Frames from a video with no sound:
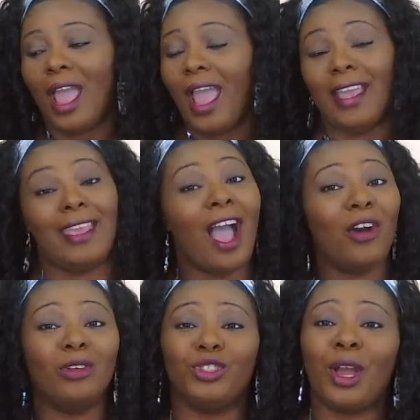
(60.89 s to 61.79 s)
And y'all
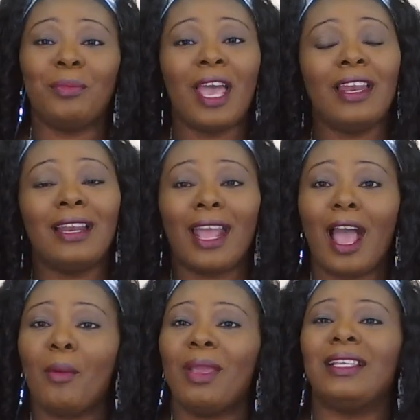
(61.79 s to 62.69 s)
gonna drop down in the
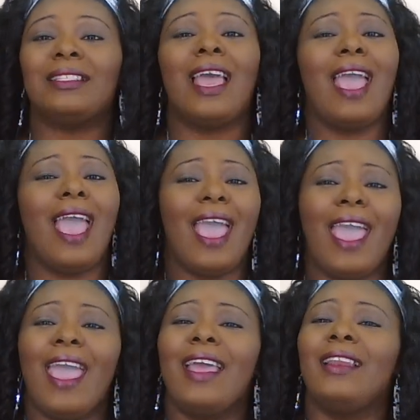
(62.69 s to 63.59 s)
comments
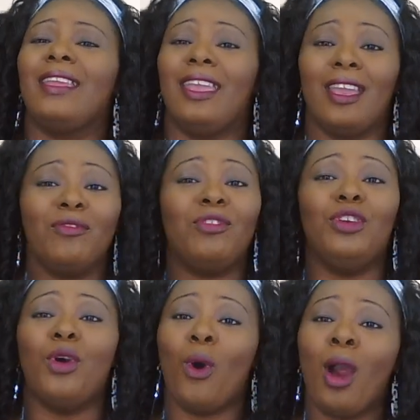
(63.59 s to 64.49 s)
and give
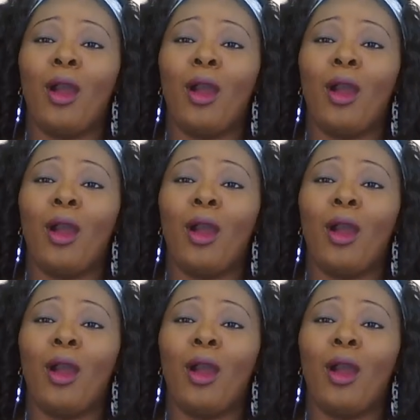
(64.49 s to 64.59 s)
your